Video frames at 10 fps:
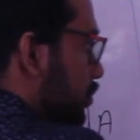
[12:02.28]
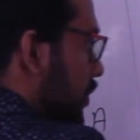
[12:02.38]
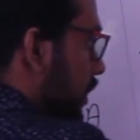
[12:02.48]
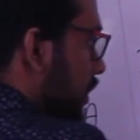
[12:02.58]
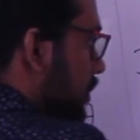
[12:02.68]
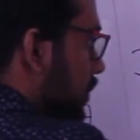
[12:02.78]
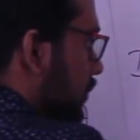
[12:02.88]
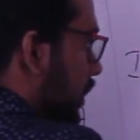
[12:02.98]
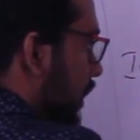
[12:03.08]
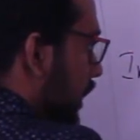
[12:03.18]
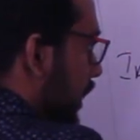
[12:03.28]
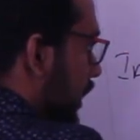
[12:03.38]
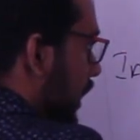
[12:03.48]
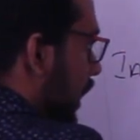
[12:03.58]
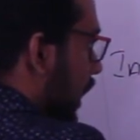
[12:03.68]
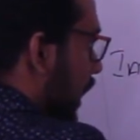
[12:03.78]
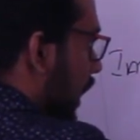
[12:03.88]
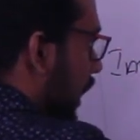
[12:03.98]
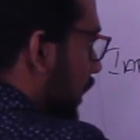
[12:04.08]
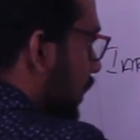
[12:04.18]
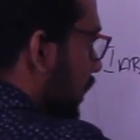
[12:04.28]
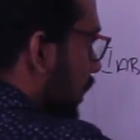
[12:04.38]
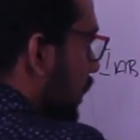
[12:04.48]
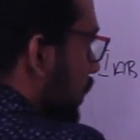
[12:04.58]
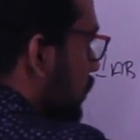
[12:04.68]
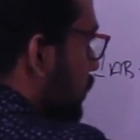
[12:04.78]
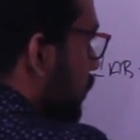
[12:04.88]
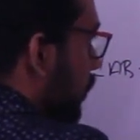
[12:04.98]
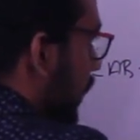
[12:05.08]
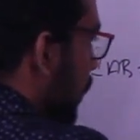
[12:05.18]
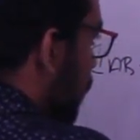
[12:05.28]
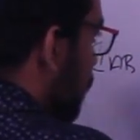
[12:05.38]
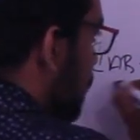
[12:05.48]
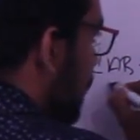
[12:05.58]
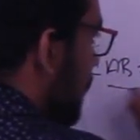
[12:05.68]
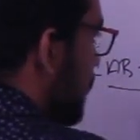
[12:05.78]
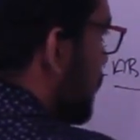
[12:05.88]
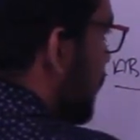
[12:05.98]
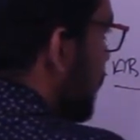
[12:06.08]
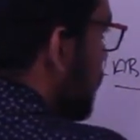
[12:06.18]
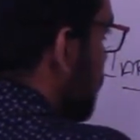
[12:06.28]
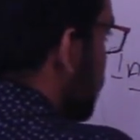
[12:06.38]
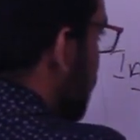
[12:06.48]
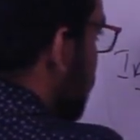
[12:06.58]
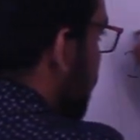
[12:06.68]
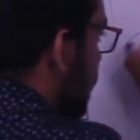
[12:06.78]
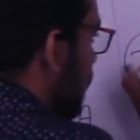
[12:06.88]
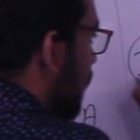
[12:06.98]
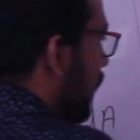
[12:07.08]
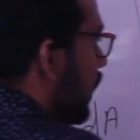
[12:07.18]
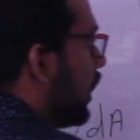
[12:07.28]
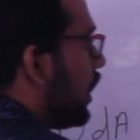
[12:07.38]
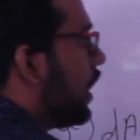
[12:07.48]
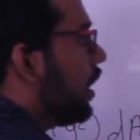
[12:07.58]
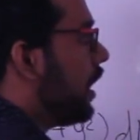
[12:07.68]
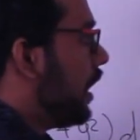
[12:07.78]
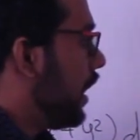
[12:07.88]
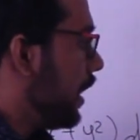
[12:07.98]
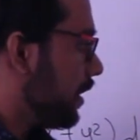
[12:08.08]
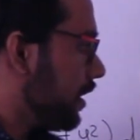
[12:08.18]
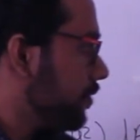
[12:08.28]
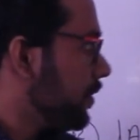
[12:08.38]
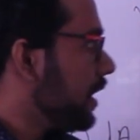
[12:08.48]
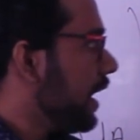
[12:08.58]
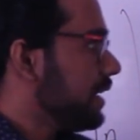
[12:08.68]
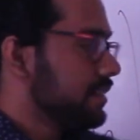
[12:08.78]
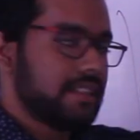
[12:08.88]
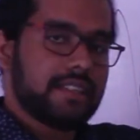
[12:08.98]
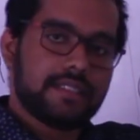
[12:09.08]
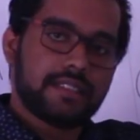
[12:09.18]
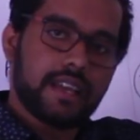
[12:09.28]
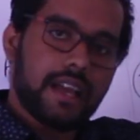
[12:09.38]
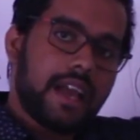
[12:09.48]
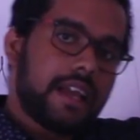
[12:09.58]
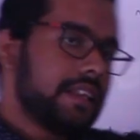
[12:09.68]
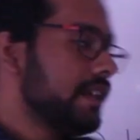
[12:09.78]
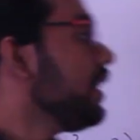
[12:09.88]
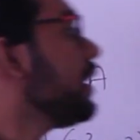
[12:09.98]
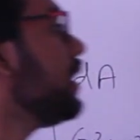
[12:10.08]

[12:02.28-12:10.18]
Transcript: the product of the area and square of the distance between the reference axis and